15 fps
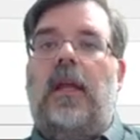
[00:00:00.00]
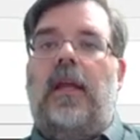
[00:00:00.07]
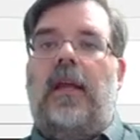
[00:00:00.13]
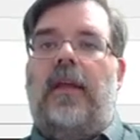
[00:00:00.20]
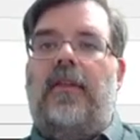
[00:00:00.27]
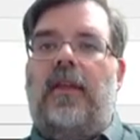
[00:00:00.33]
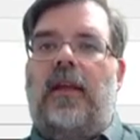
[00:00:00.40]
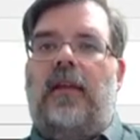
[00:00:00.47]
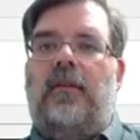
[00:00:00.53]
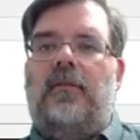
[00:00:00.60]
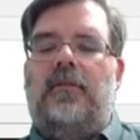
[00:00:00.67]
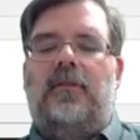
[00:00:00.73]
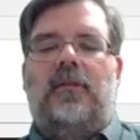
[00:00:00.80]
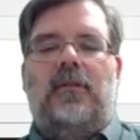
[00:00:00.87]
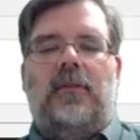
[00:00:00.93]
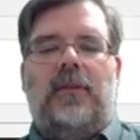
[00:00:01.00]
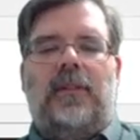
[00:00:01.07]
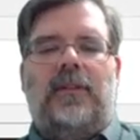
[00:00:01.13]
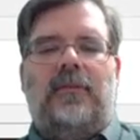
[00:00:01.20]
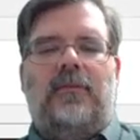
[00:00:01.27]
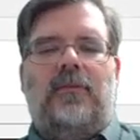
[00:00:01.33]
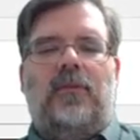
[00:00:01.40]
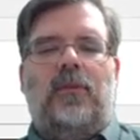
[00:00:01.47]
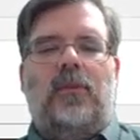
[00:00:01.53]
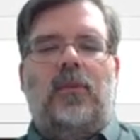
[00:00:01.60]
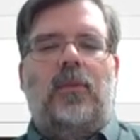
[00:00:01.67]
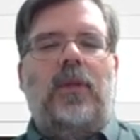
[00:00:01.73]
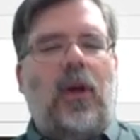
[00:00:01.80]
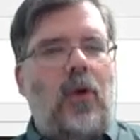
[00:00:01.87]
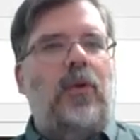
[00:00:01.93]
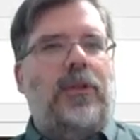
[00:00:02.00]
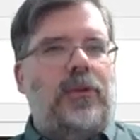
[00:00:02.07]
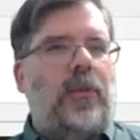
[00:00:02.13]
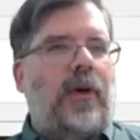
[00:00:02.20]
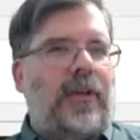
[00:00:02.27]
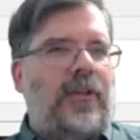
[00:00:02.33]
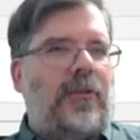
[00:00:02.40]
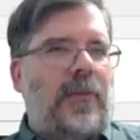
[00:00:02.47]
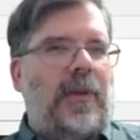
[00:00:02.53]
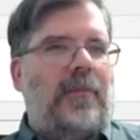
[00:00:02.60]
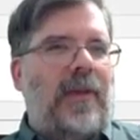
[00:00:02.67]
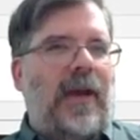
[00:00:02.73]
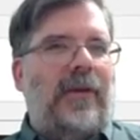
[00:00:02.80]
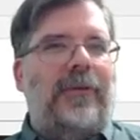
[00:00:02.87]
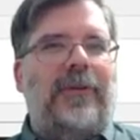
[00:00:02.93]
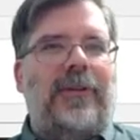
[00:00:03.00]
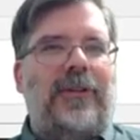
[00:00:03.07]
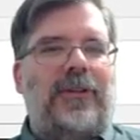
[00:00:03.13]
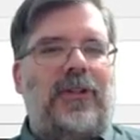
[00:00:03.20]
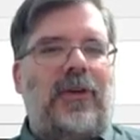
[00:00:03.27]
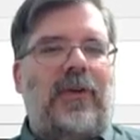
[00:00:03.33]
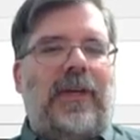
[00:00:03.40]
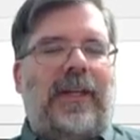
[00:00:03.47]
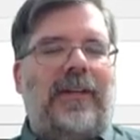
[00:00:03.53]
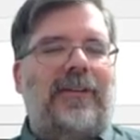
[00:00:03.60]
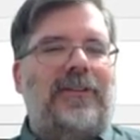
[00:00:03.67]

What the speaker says: And then, well, we always want it to be bound to the screen.